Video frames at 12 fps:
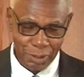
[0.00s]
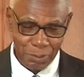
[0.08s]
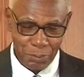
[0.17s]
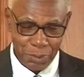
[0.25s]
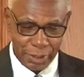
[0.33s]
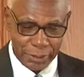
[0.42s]

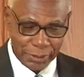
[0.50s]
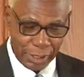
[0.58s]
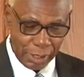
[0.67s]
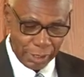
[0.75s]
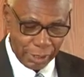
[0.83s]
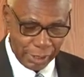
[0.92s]
was
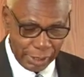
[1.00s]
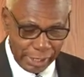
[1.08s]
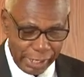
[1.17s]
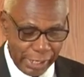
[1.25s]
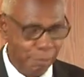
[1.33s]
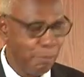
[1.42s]

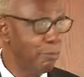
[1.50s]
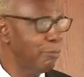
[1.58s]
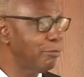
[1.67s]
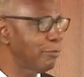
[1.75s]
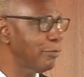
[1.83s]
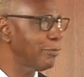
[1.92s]

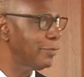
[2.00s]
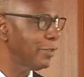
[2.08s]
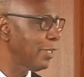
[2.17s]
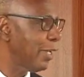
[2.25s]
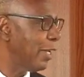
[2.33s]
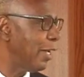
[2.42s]
lame,
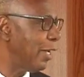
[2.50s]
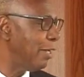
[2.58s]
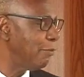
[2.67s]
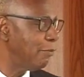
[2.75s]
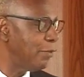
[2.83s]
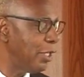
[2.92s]

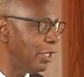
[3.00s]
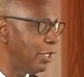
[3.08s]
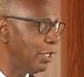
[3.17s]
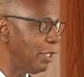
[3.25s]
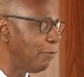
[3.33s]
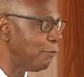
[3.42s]
and
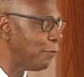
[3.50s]
the